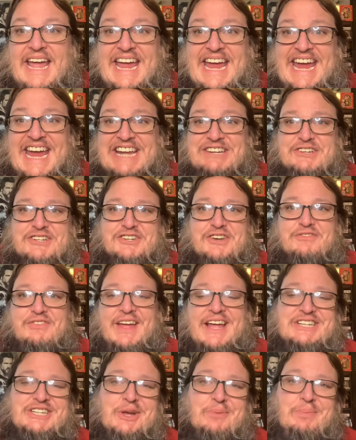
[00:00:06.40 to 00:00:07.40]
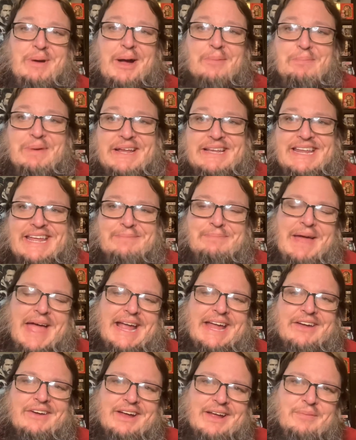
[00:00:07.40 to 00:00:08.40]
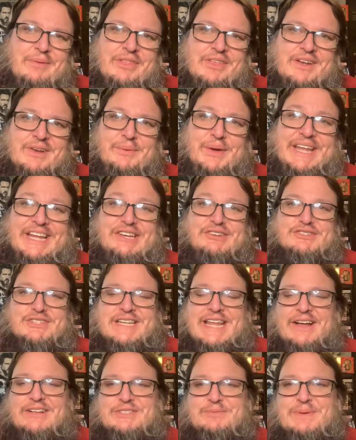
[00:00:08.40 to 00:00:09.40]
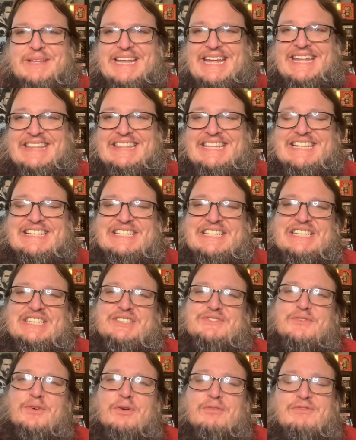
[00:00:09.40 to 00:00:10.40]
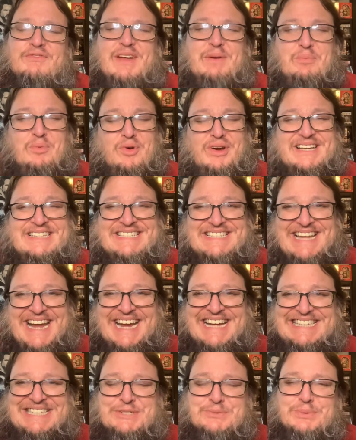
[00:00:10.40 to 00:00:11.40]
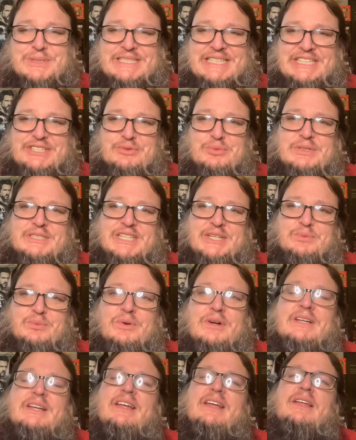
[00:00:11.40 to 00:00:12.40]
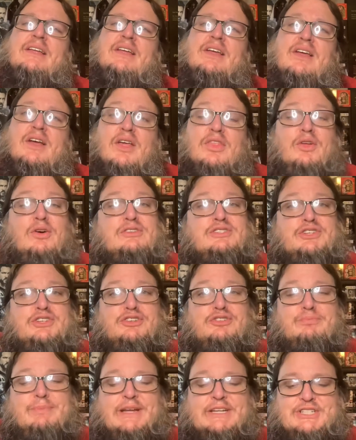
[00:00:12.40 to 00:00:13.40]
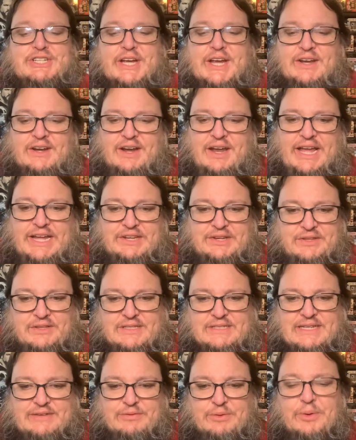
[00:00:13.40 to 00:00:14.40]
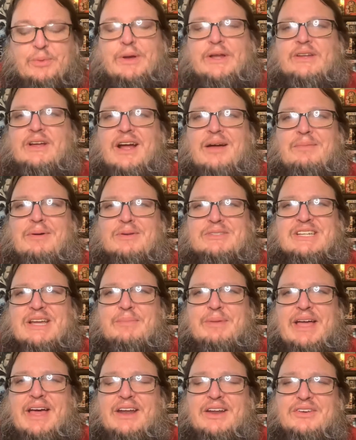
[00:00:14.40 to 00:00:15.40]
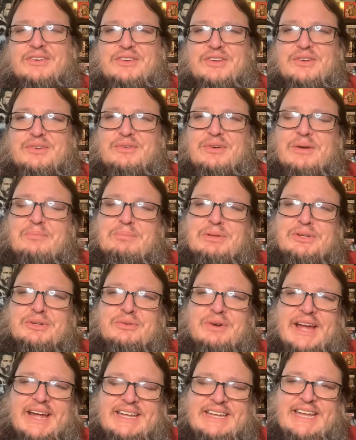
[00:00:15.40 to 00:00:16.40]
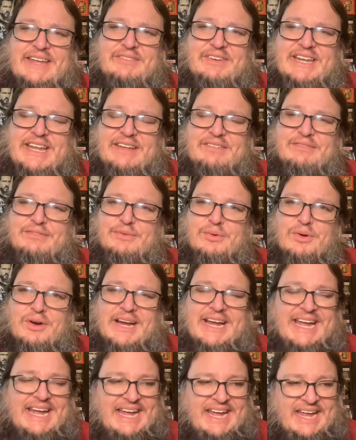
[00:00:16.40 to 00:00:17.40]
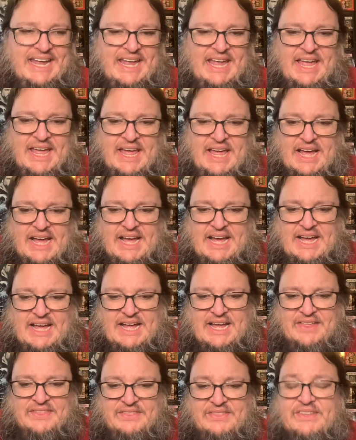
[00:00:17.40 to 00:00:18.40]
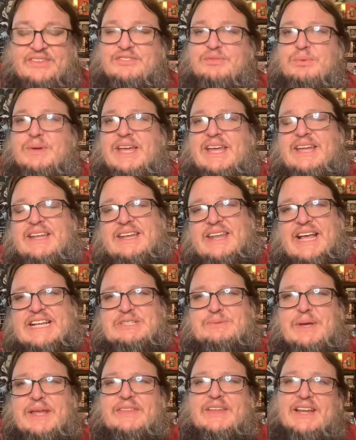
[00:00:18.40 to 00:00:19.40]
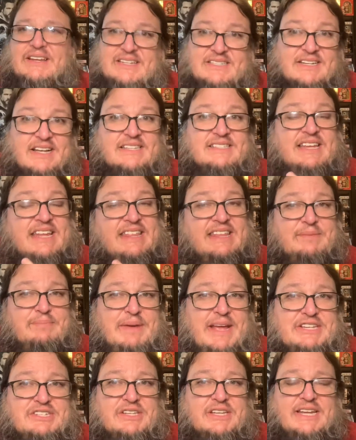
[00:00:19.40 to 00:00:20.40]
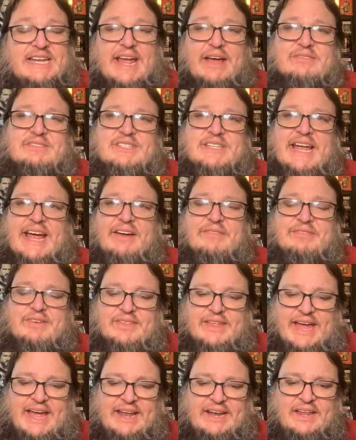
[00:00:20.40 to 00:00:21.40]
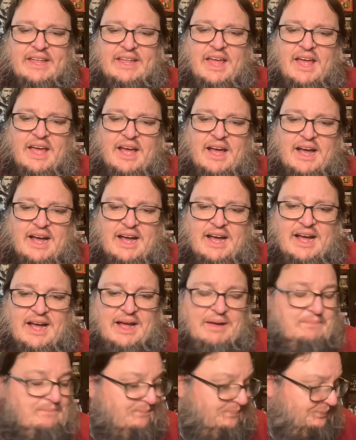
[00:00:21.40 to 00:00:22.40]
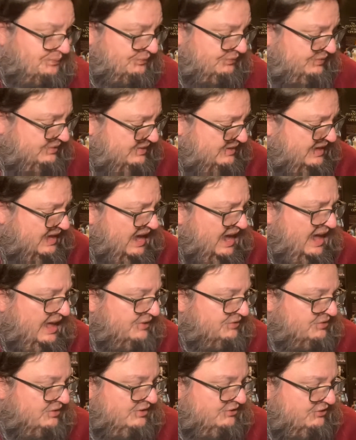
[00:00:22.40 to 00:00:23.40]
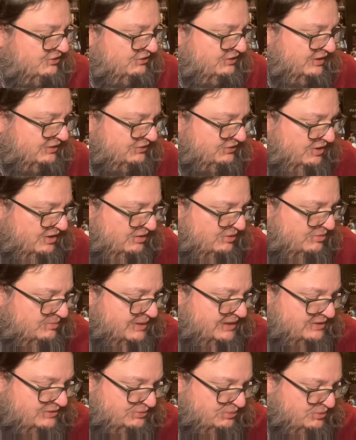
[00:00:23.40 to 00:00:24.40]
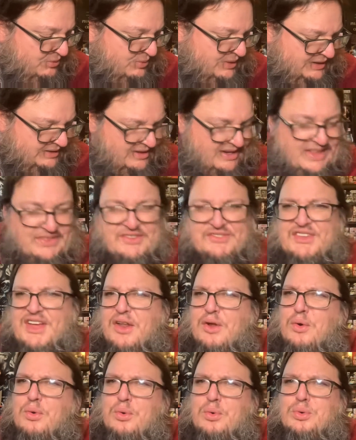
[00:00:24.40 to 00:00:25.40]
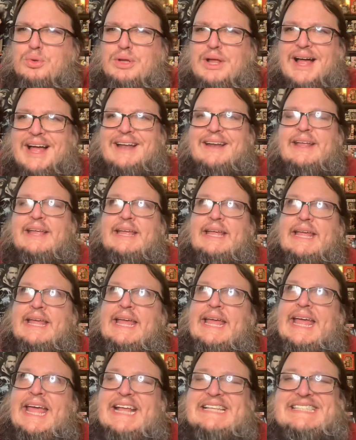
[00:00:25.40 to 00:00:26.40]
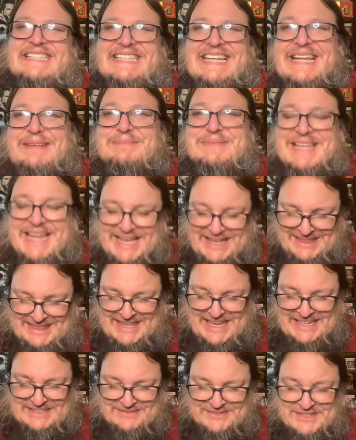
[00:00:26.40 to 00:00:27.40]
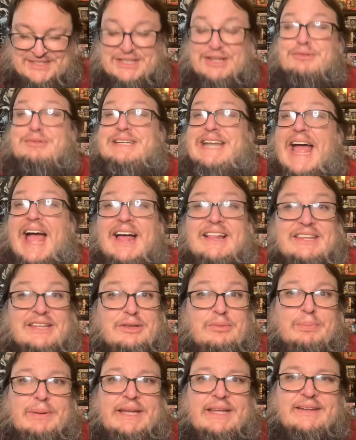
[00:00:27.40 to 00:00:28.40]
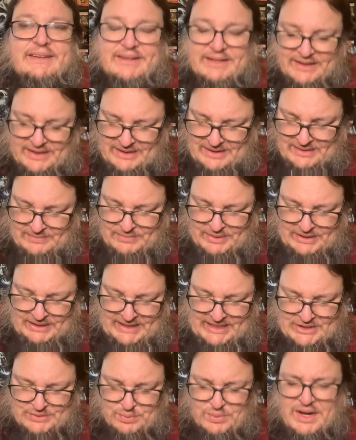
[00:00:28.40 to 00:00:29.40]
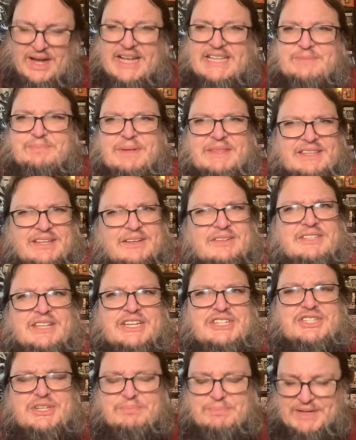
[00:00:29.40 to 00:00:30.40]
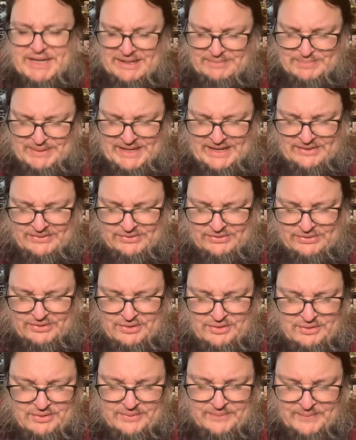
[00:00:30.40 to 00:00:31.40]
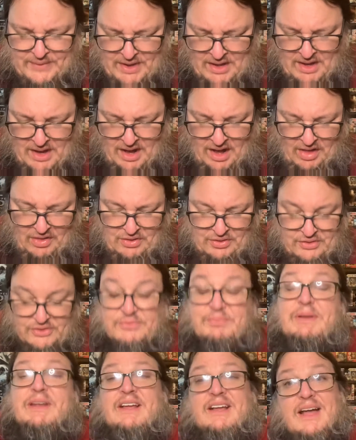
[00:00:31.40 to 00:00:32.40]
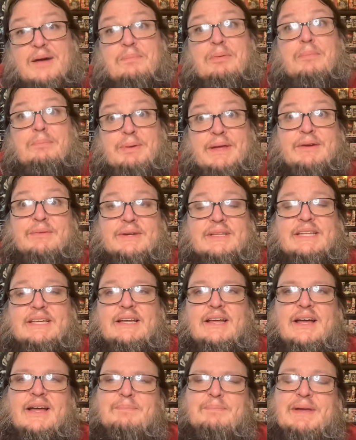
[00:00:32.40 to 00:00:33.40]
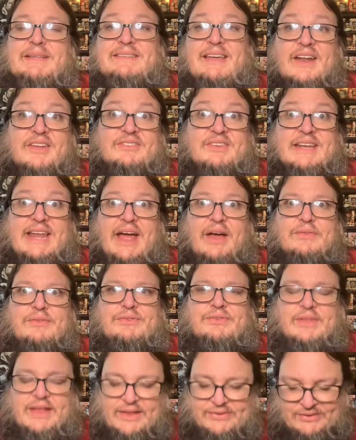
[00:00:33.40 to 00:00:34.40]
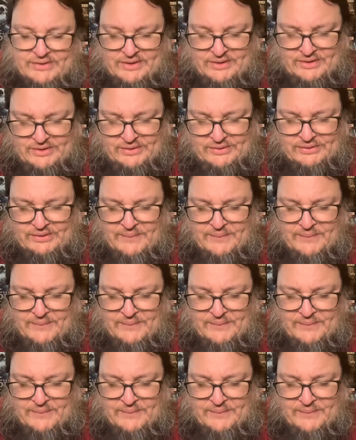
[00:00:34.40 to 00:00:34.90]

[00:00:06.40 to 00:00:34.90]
Because our fan show pal Big D back here again with a new weekly news announcement, and this is for February 2nd, 2021. Those of you new to my channel, I do this every week I talk about what's coming out of new on Blu-ray, DVD, and 4K uh, this week and next week, and I discuss any majorly announced after that. Um, yeah, so let's just get started. I'm going to make this real quick today. There's not a whole lot it seems like things have slowed down a little bit um, release-wise, but they should pick up again soon. Although there's been a couple big really uh, big titles announced, so that's good news.